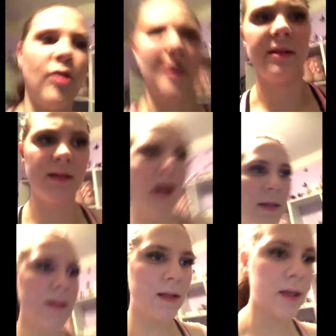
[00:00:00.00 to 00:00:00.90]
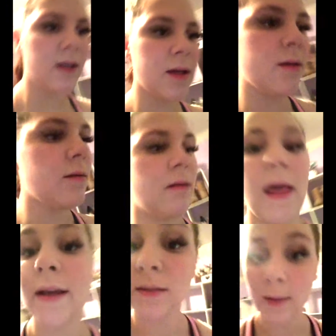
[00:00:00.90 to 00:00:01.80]
Grace. Constantly
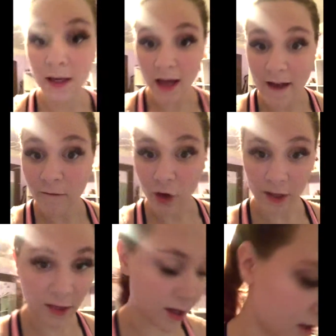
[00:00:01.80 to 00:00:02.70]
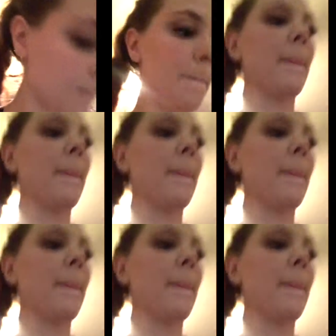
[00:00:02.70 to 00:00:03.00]
last minute everything.